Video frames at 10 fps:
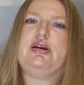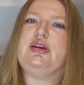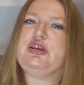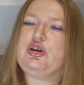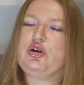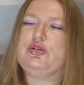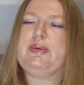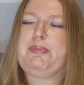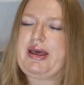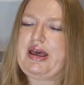The
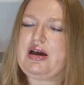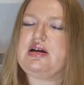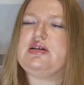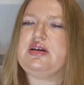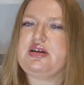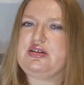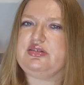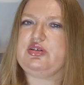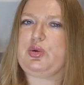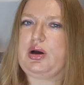pear
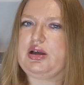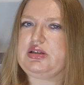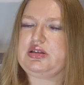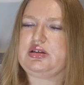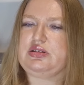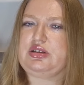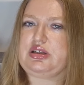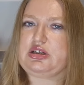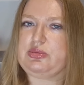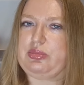is quite
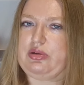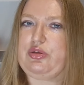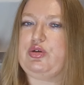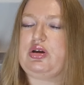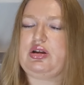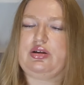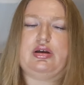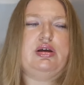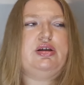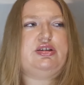detectable. You can
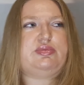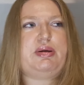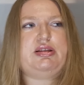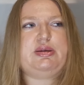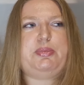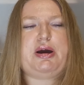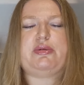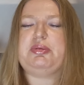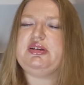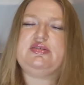smell the pear,
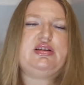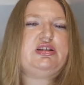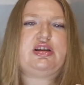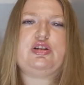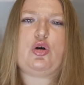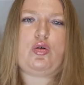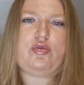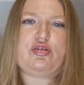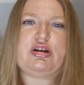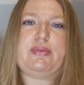but it's not an
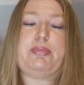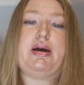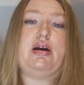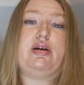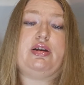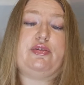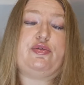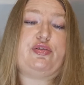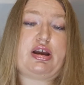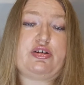overly pearly
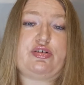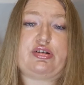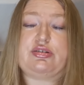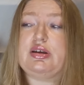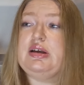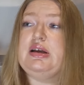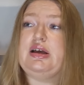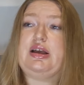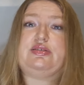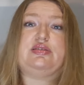fragrance.
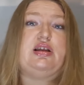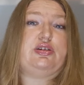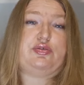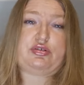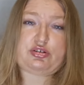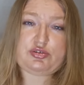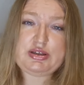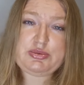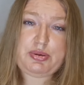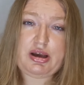It's not a very
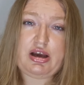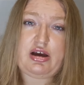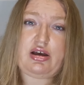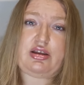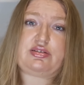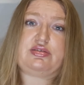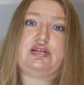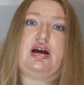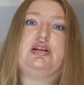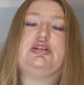sweet pear. It's
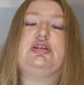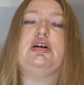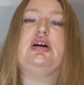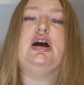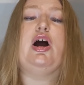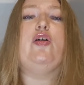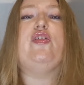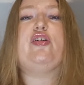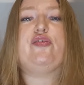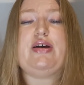not
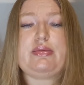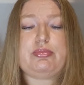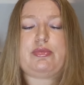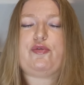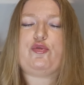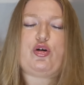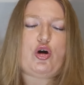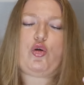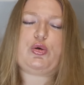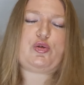
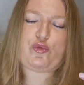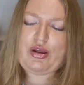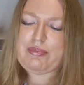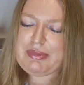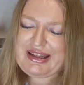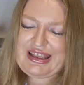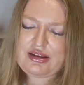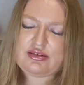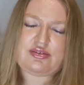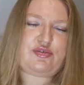overwhelmingly.
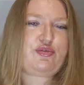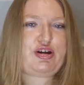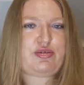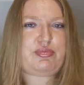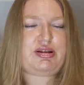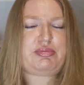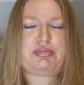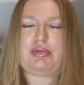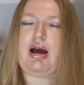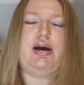
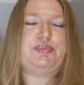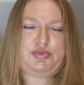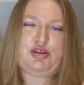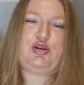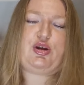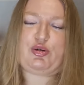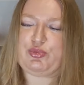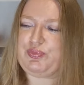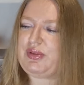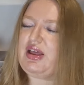You
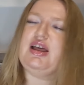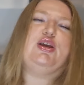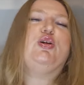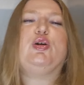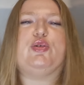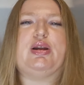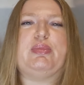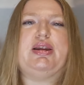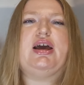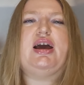know what I
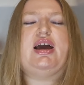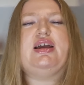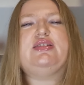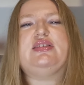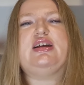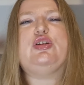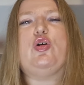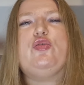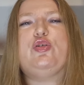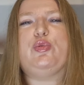mean. It's not
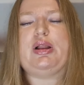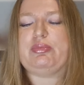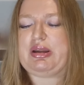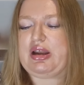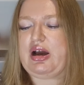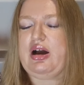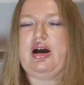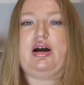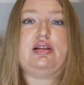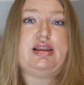overwhelming
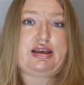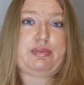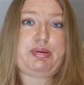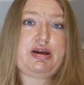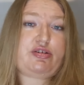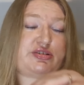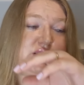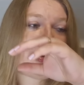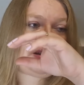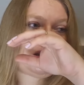like a pear
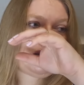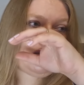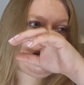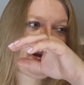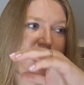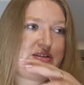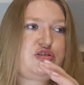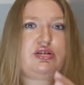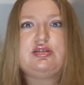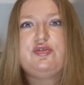scent. It's
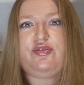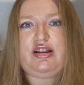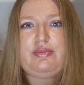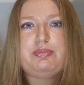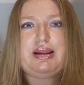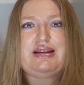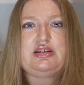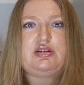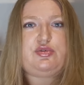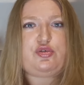just a well
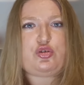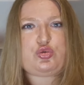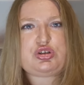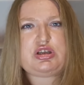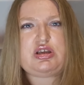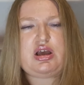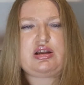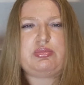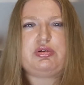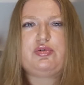blended fruity and
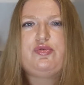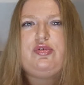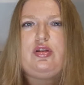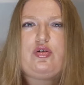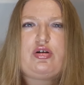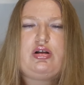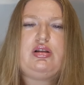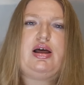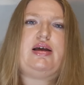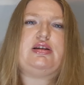a bit of floral
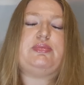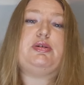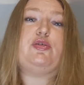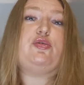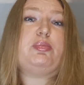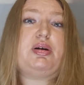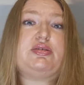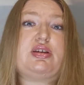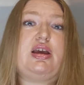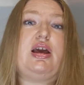and a bit of
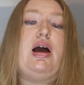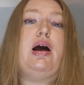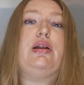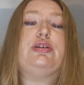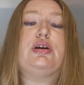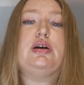musky and